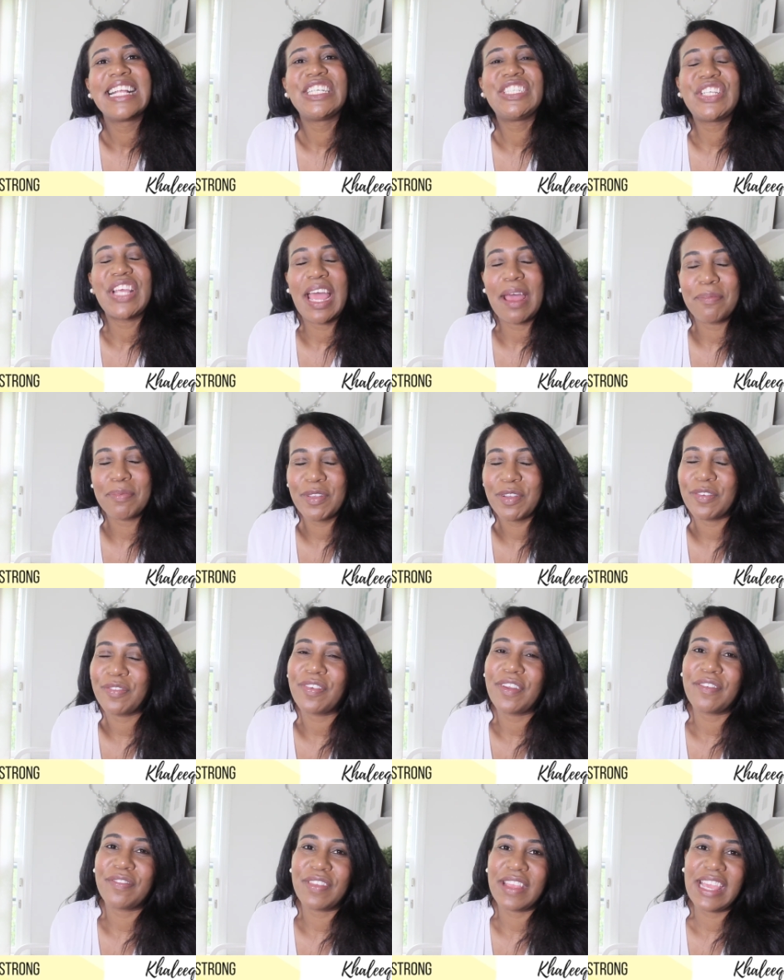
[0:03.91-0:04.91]
chapter
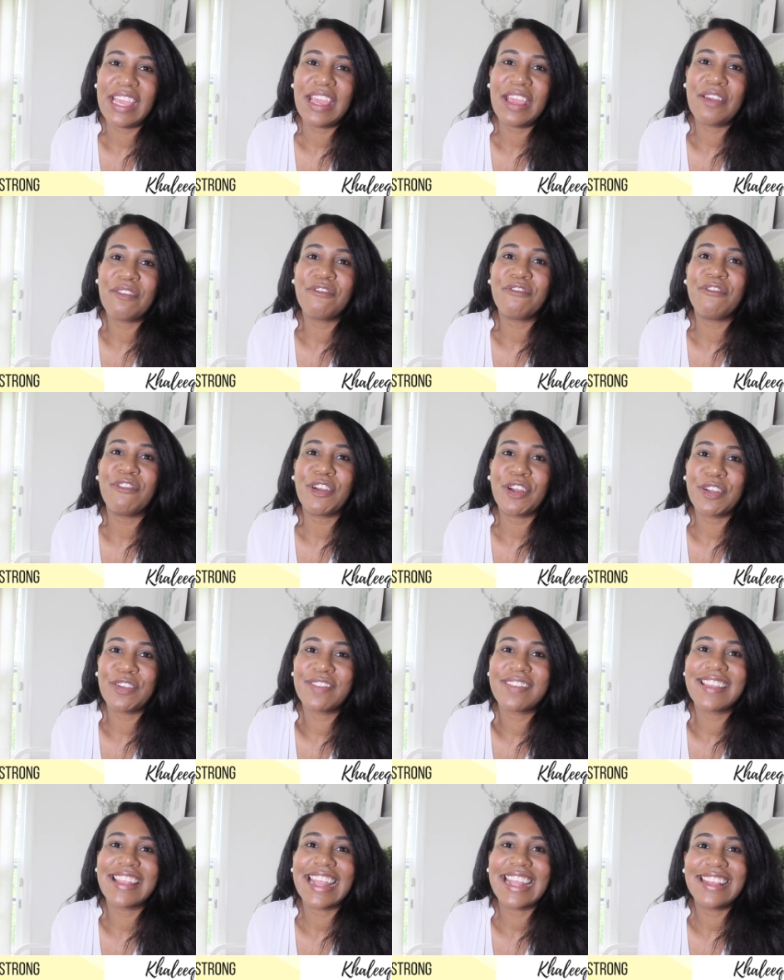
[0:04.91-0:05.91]
50,
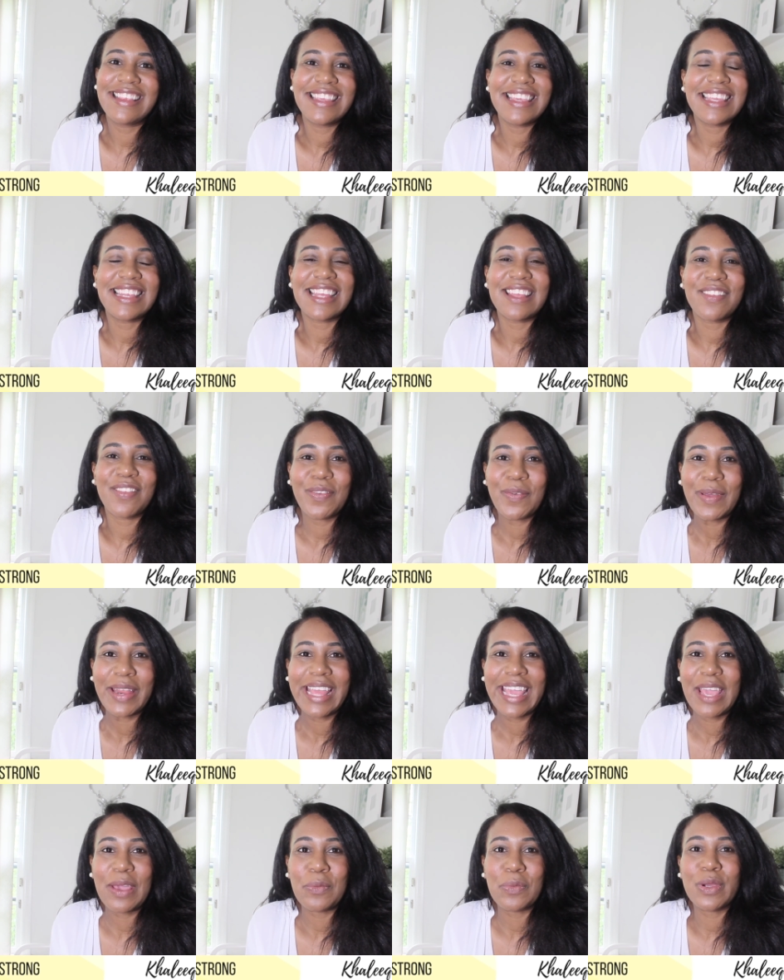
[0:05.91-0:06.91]
verse 19 and
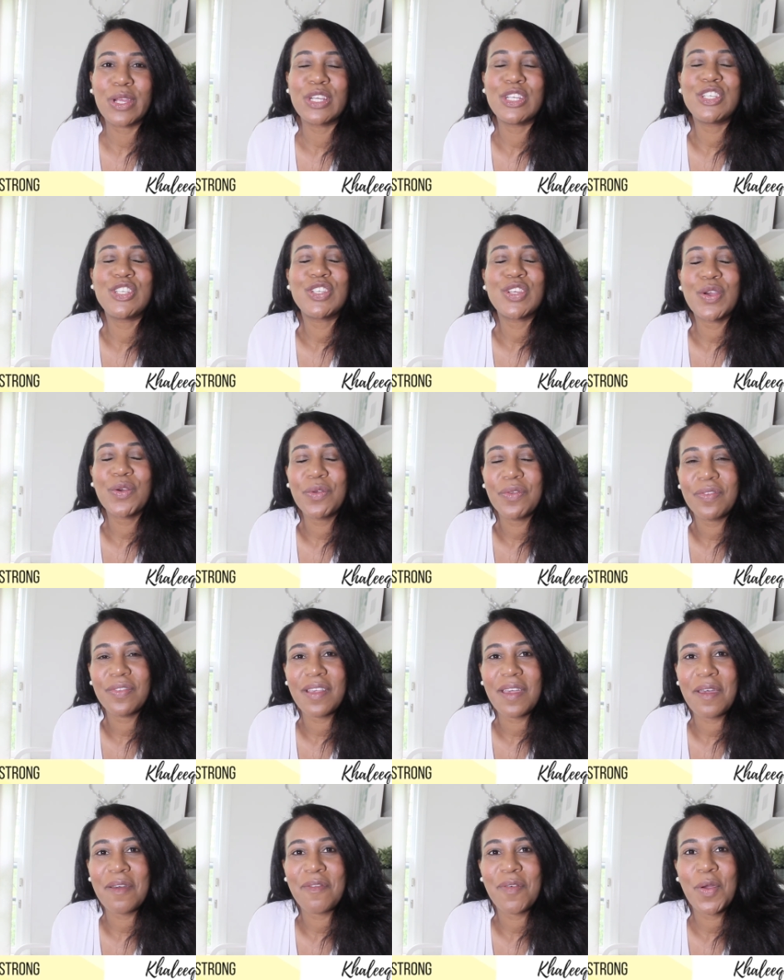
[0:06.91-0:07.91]
20, where
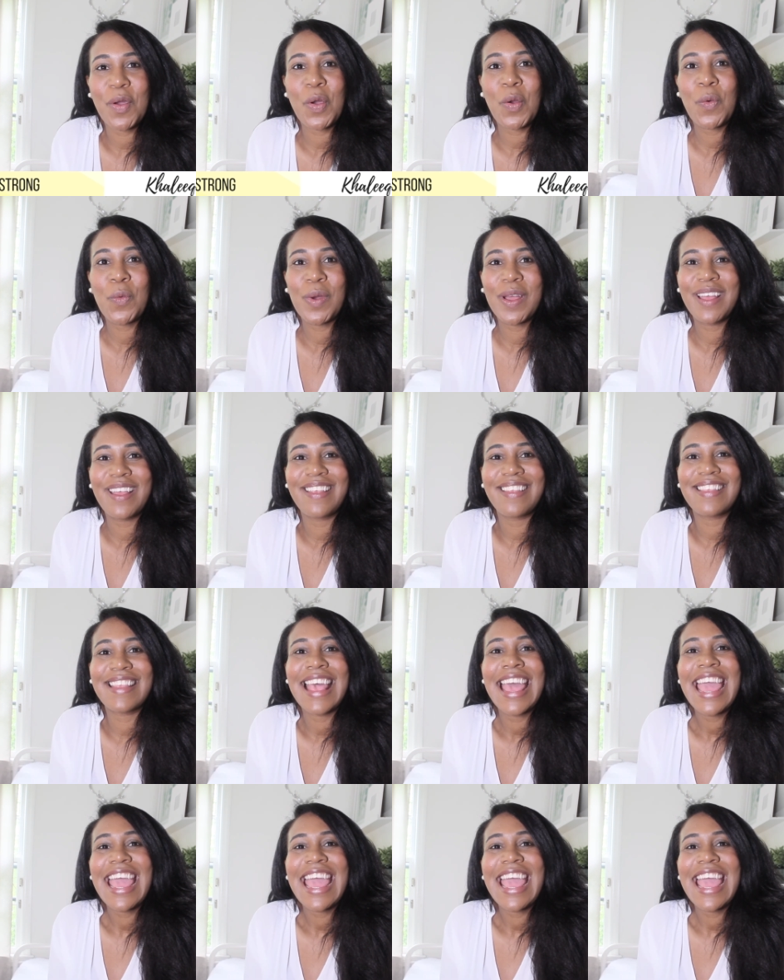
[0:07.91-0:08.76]
Joseph, who was